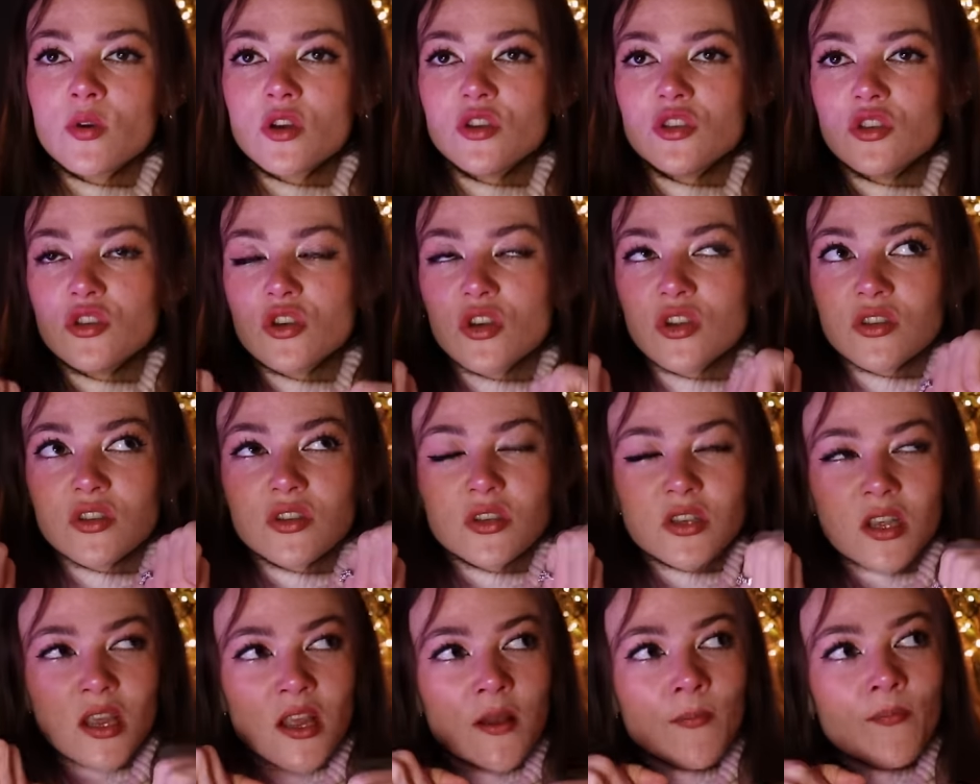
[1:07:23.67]
because you can
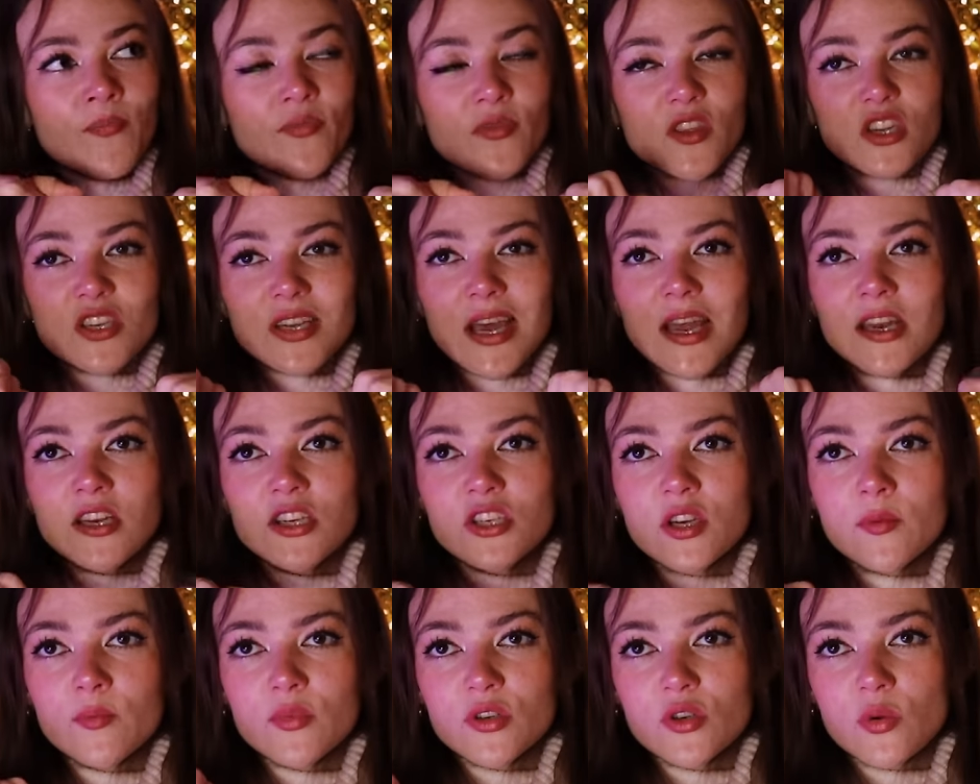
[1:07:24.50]
see the
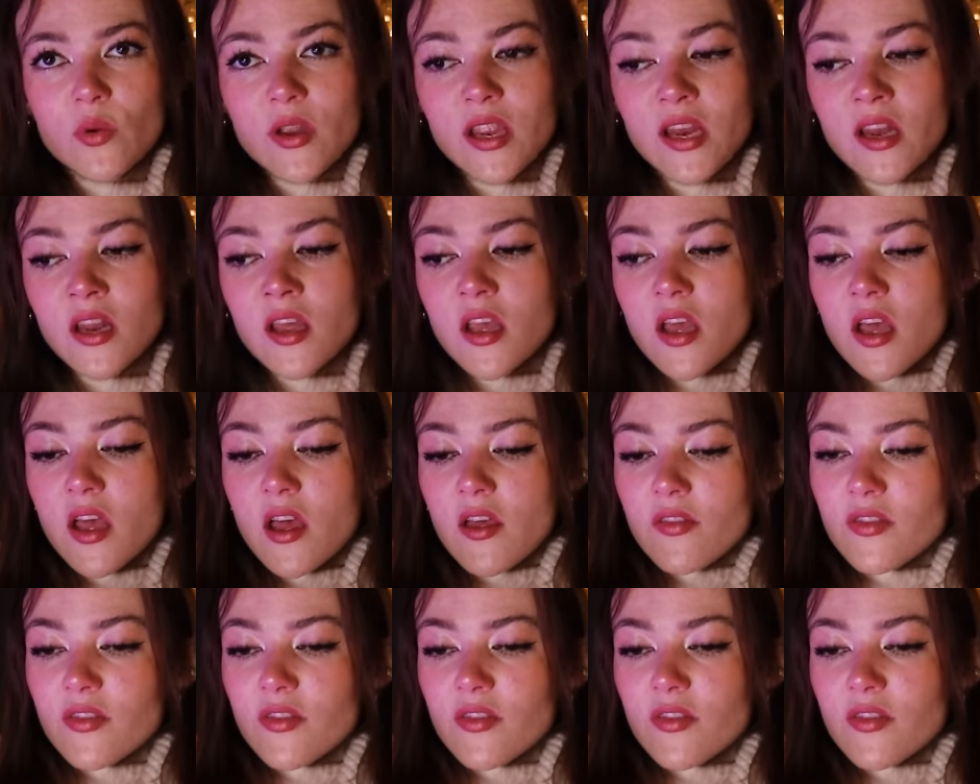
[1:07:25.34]
tension between